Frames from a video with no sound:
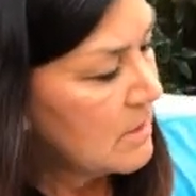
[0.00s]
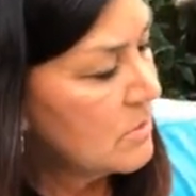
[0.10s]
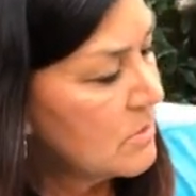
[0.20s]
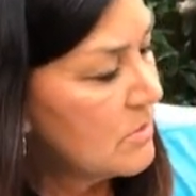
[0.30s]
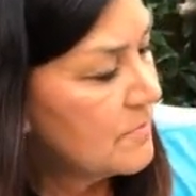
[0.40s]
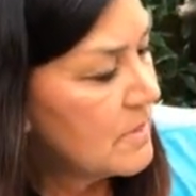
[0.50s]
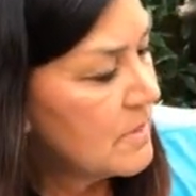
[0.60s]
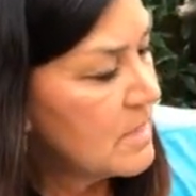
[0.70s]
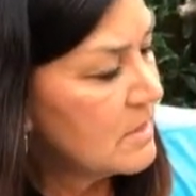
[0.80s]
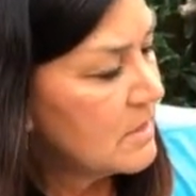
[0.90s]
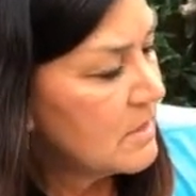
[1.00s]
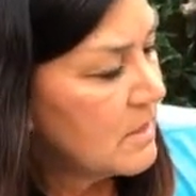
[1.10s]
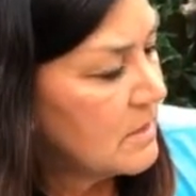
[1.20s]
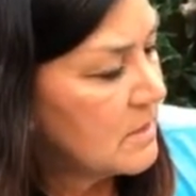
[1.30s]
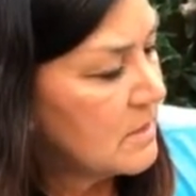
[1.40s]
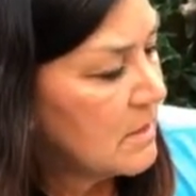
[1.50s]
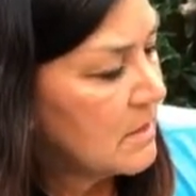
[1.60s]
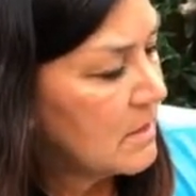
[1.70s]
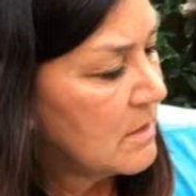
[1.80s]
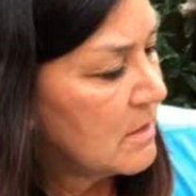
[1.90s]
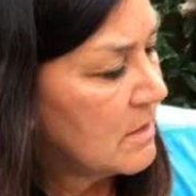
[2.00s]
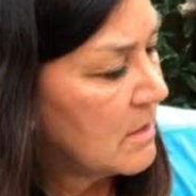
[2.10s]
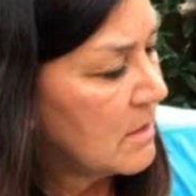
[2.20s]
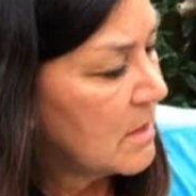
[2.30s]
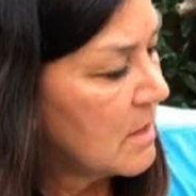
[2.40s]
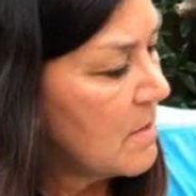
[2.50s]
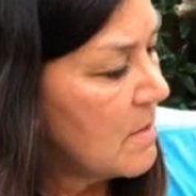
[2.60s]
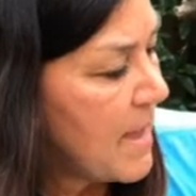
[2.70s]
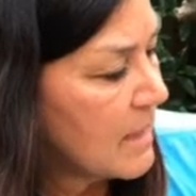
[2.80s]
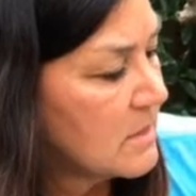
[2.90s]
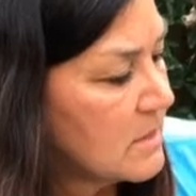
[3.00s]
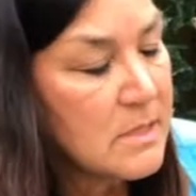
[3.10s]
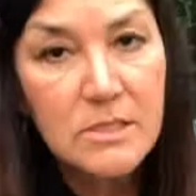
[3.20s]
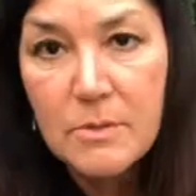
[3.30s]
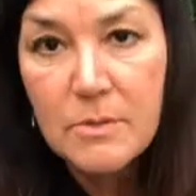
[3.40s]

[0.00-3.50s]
So these seeds, on the back it says